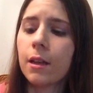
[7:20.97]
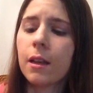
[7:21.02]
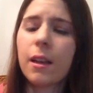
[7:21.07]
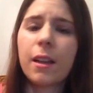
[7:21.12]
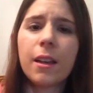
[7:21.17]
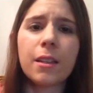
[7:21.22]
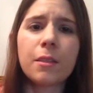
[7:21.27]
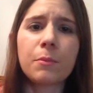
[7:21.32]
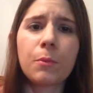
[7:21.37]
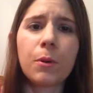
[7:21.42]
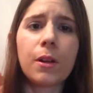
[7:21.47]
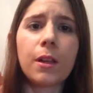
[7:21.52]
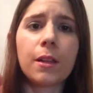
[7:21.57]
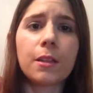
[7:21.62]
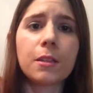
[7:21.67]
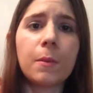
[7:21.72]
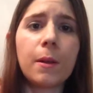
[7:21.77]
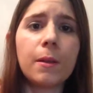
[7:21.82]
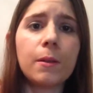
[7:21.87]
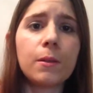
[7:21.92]
It is pretty
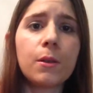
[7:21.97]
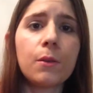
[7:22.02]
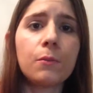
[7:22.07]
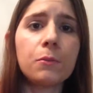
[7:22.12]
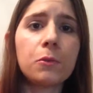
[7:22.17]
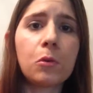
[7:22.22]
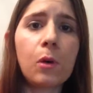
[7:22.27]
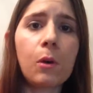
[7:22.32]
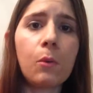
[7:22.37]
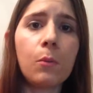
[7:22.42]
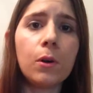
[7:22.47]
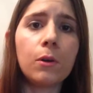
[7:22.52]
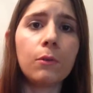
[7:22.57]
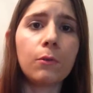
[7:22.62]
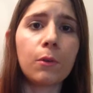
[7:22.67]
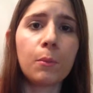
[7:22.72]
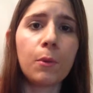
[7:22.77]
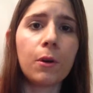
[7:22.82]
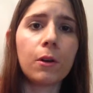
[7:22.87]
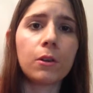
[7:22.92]
expensive, so I wouldn't
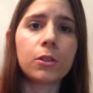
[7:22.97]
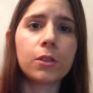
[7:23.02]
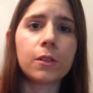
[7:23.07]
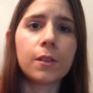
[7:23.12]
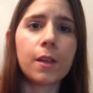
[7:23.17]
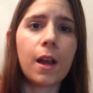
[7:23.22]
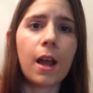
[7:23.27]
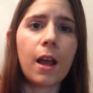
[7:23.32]
repurchase it.